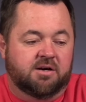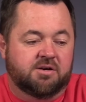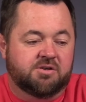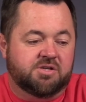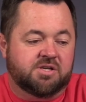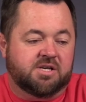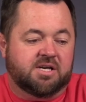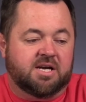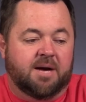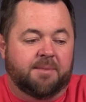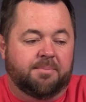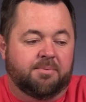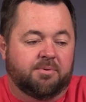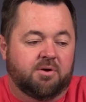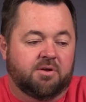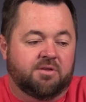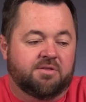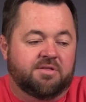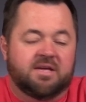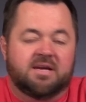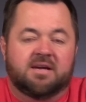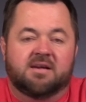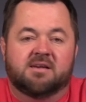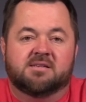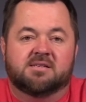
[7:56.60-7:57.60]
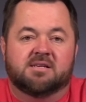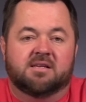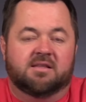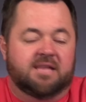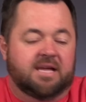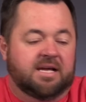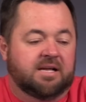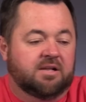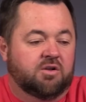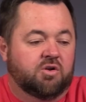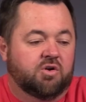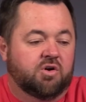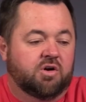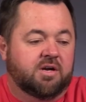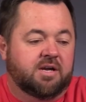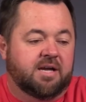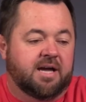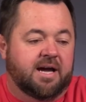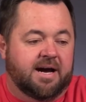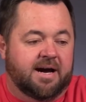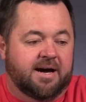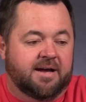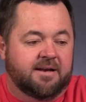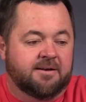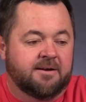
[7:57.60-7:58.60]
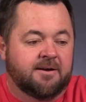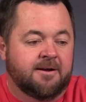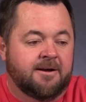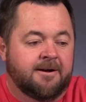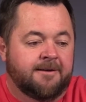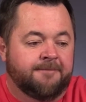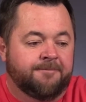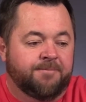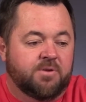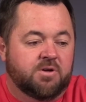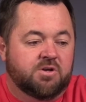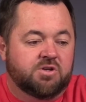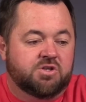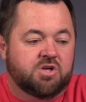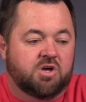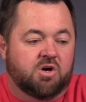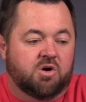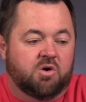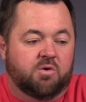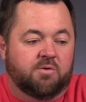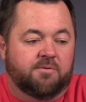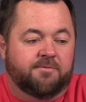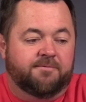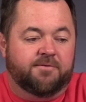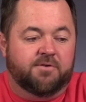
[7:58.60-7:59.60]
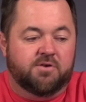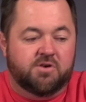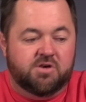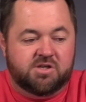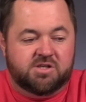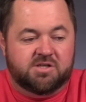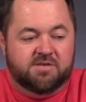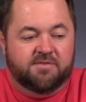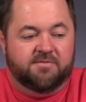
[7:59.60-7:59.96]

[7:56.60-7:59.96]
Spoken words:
Here's a couple of things that they look at. So first